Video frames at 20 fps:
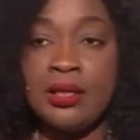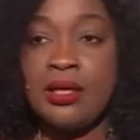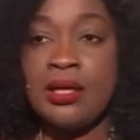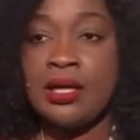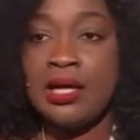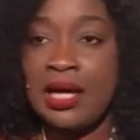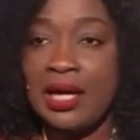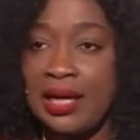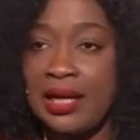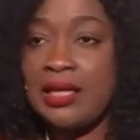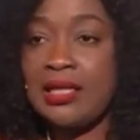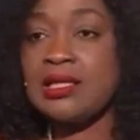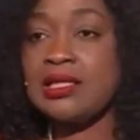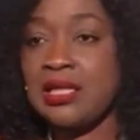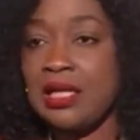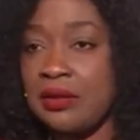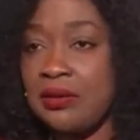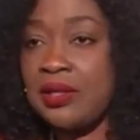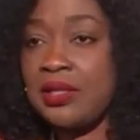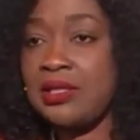High
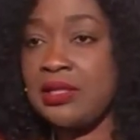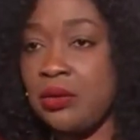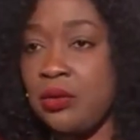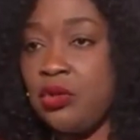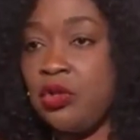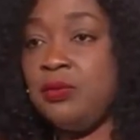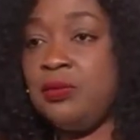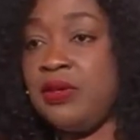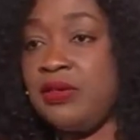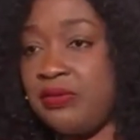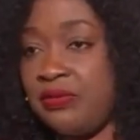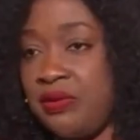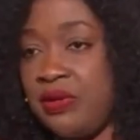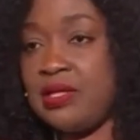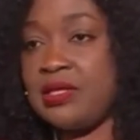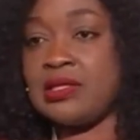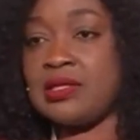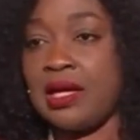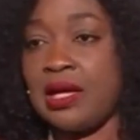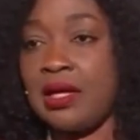integrity could be
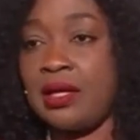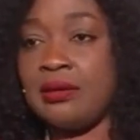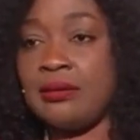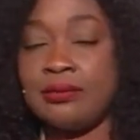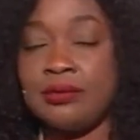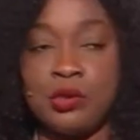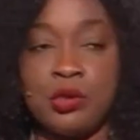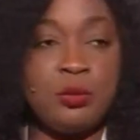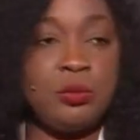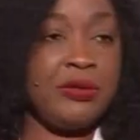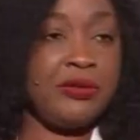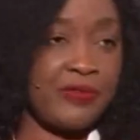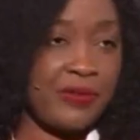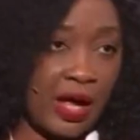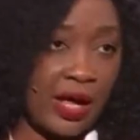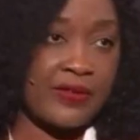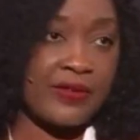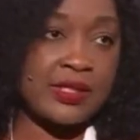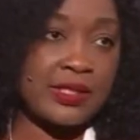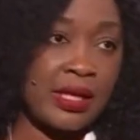3-star, could be
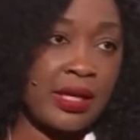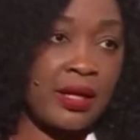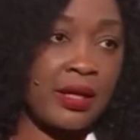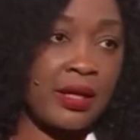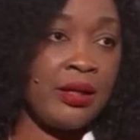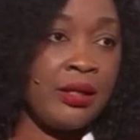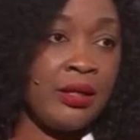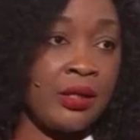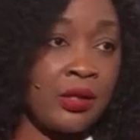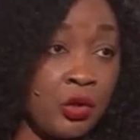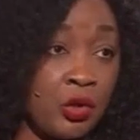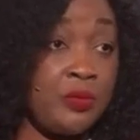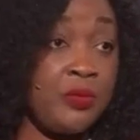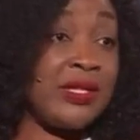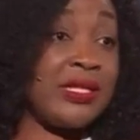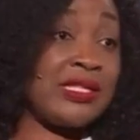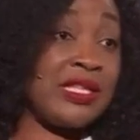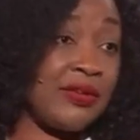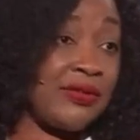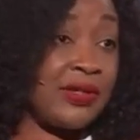5-star, could be
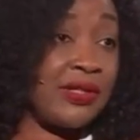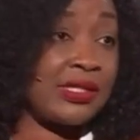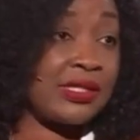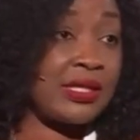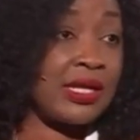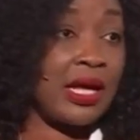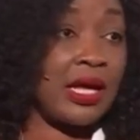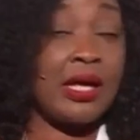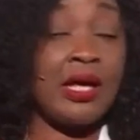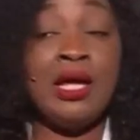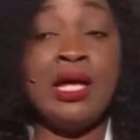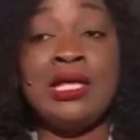7-star.